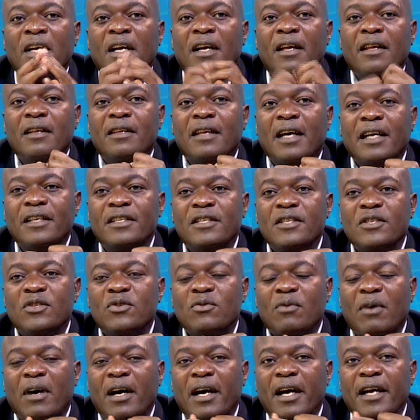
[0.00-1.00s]
That is
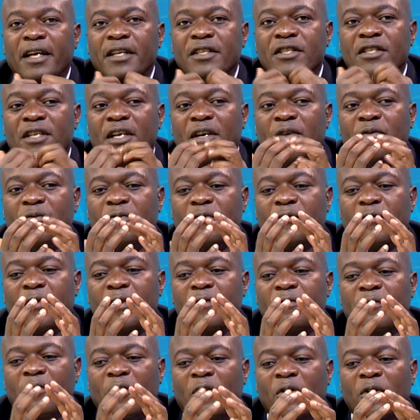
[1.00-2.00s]
why, Jeff,
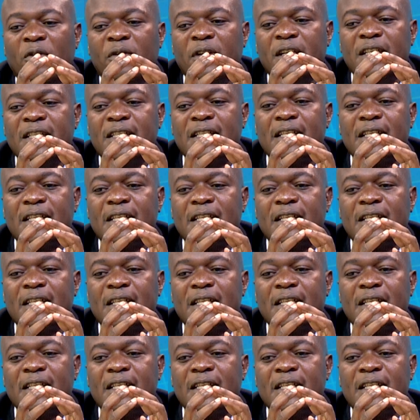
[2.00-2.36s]
we've always